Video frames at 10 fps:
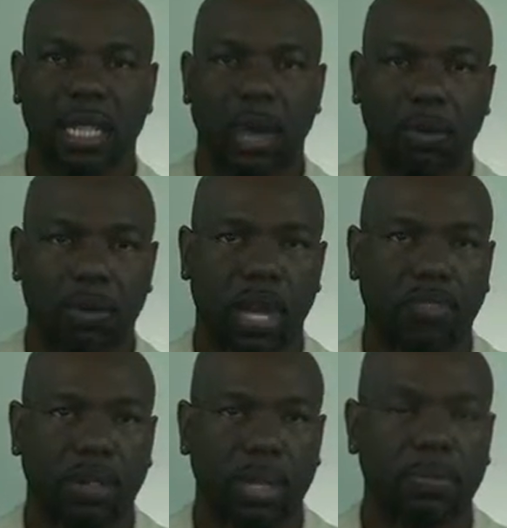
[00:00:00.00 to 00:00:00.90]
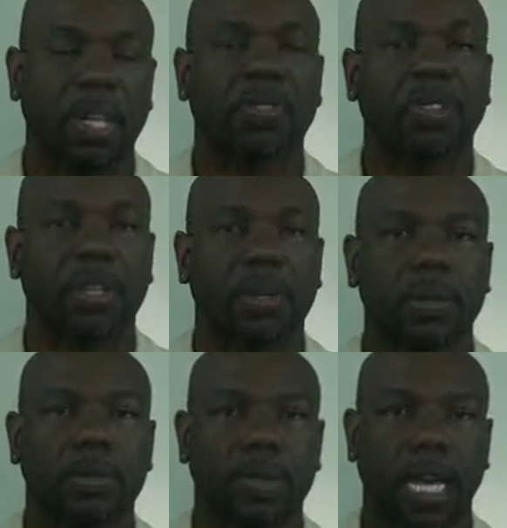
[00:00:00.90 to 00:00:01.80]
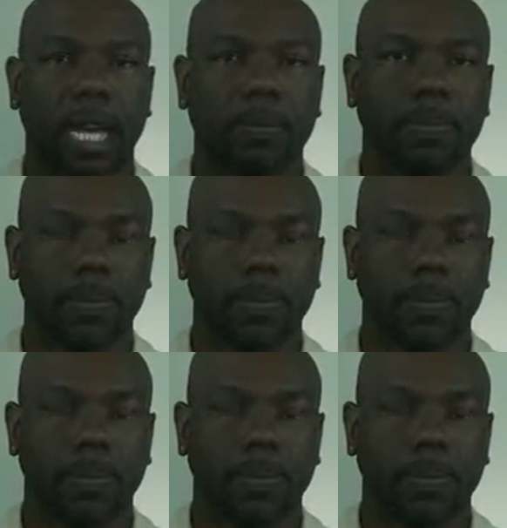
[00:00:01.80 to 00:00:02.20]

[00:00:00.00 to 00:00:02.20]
That will definitely benefit you, okay?